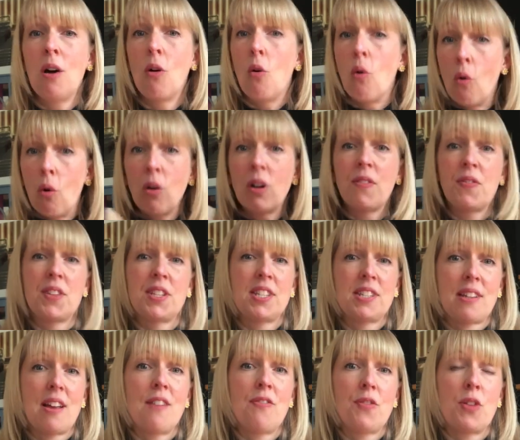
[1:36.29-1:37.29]
all of the
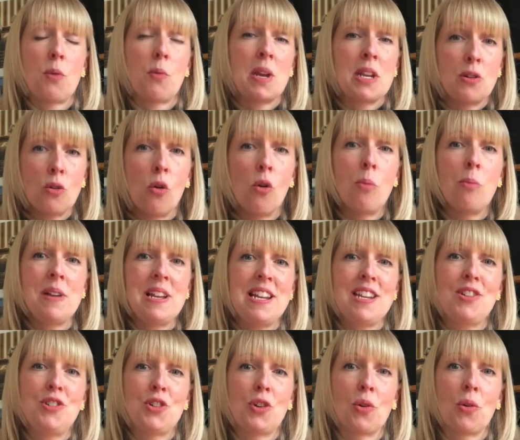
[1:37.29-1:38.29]
stuff that we normally
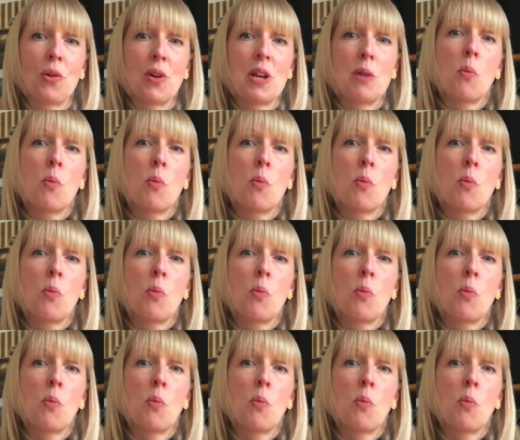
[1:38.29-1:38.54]
enjoy,